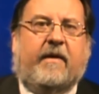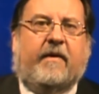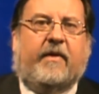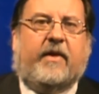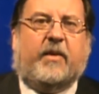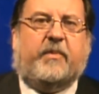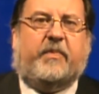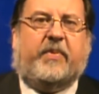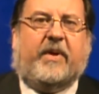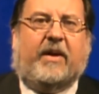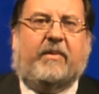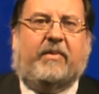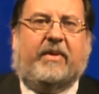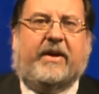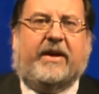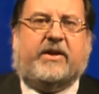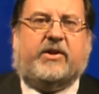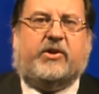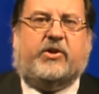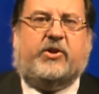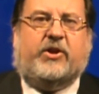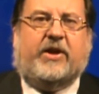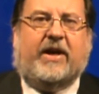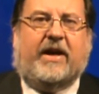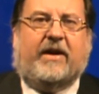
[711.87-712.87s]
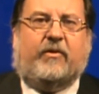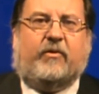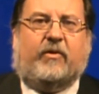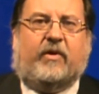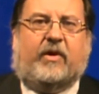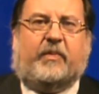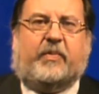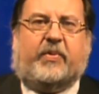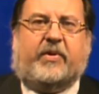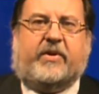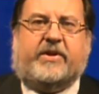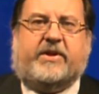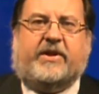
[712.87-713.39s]
the public's
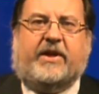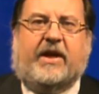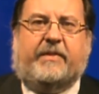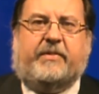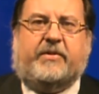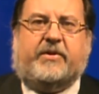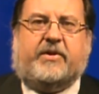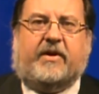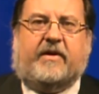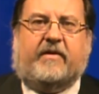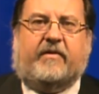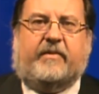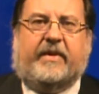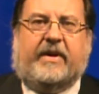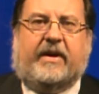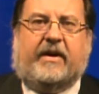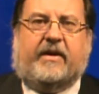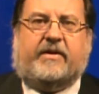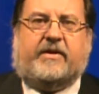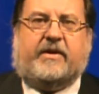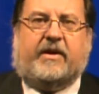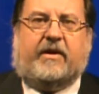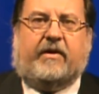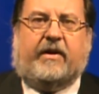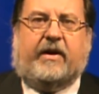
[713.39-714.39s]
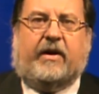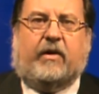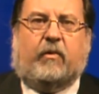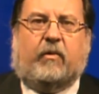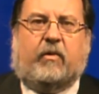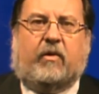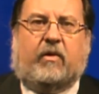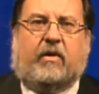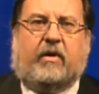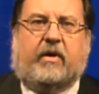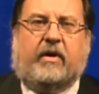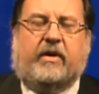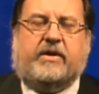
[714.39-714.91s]
general perception of military
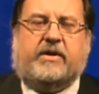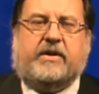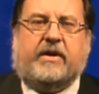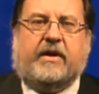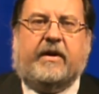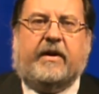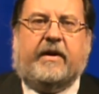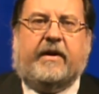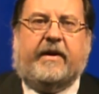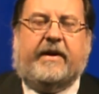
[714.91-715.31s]
awards